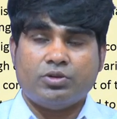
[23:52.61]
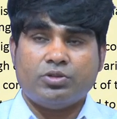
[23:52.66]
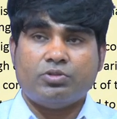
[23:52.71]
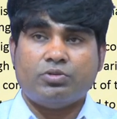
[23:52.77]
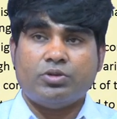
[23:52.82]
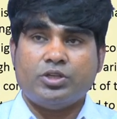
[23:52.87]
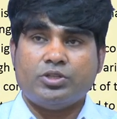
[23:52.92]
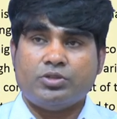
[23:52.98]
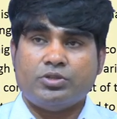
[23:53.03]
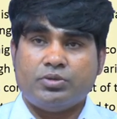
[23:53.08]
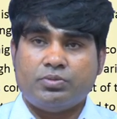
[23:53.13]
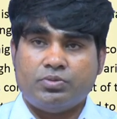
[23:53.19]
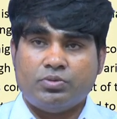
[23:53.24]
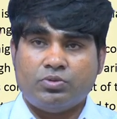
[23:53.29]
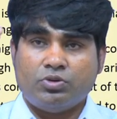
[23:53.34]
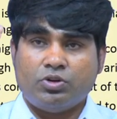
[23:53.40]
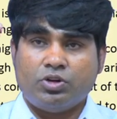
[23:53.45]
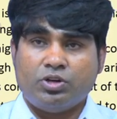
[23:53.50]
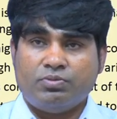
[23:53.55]
Otherwise, if
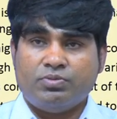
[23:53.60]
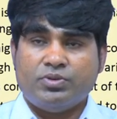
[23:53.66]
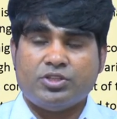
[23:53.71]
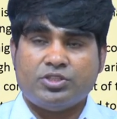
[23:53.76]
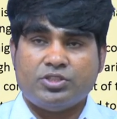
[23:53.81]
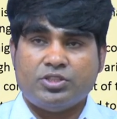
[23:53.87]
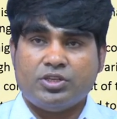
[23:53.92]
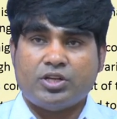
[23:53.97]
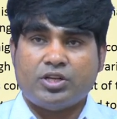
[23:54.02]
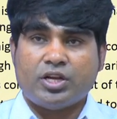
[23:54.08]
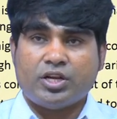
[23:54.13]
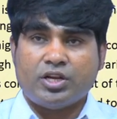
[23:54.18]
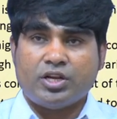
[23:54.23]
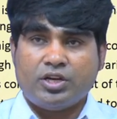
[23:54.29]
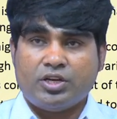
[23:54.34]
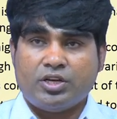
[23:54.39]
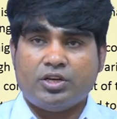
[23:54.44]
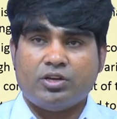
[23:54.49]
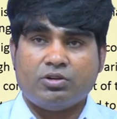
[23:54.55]
you don't fix the
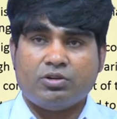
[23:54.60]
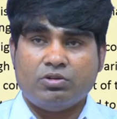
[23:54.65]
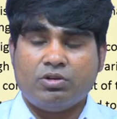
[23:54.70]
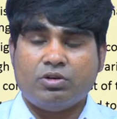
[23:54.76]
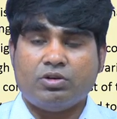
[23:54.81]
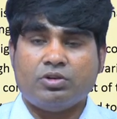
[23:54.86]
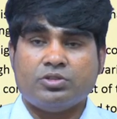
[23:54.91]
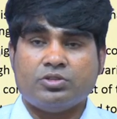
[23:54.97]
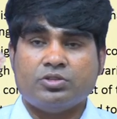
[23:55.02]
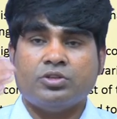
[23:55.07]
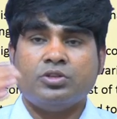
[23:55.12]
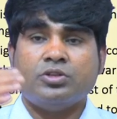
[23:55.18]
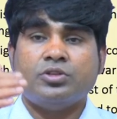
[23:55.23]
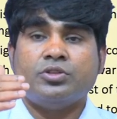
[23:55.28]
target and goals,